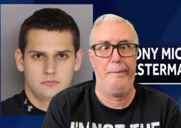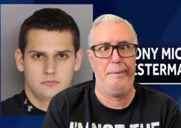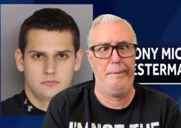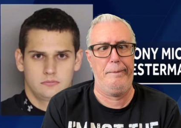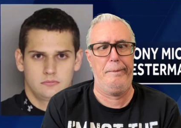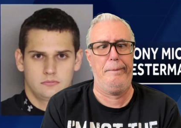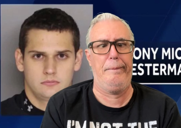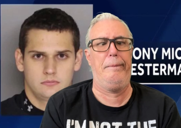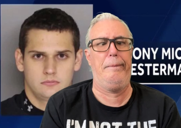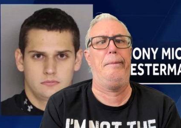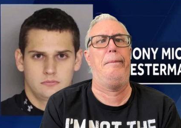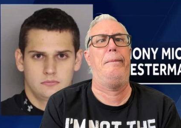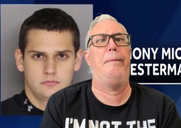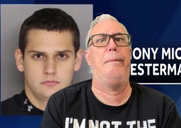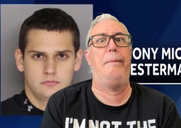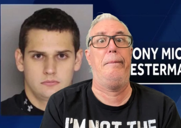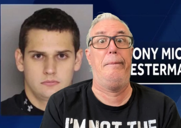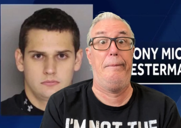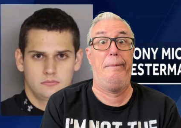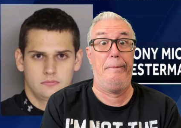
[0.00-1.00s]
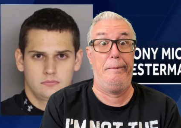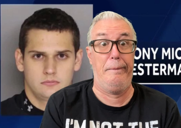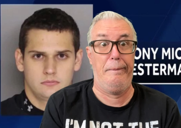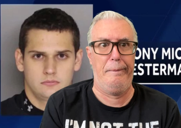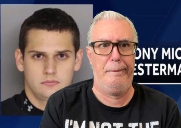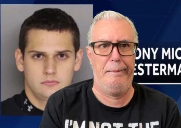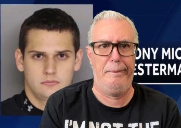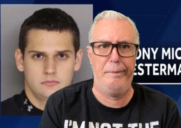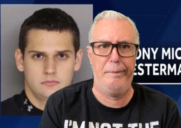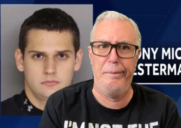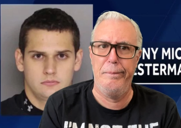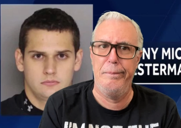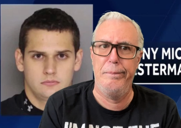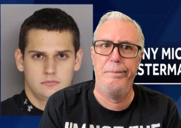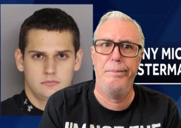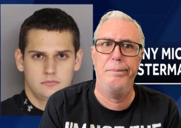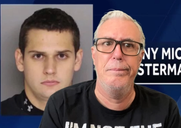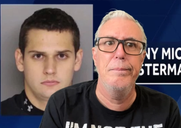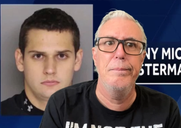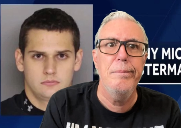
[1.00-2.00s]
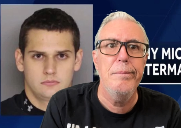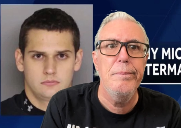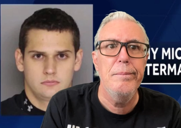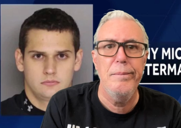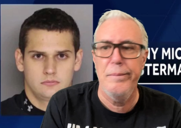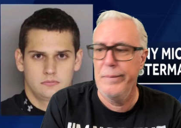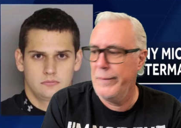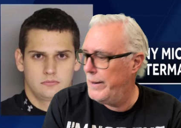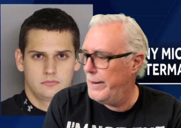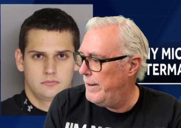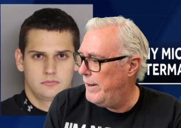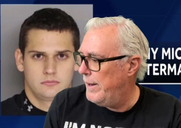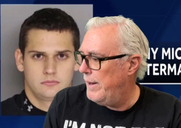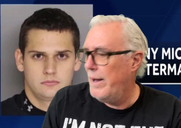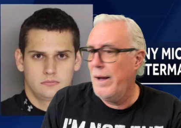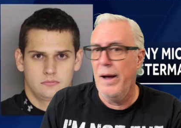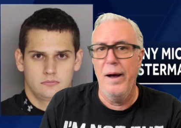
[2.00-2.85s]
Nobody speaks.